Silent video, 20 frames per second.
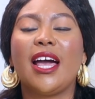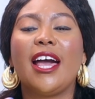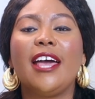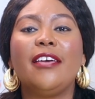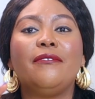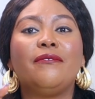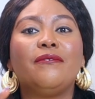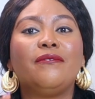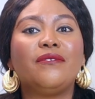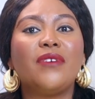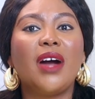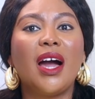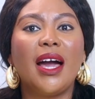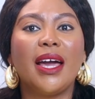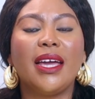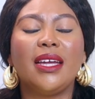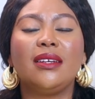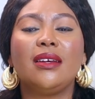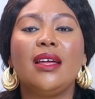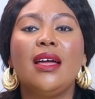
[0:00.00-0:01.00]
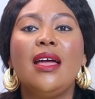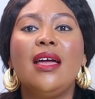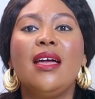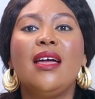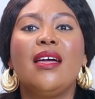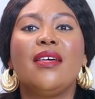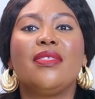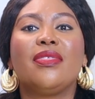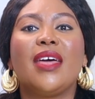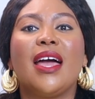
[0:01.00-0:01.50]
I find
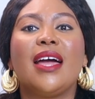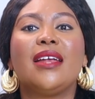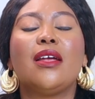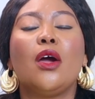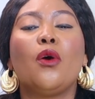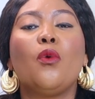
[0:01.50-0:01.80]
that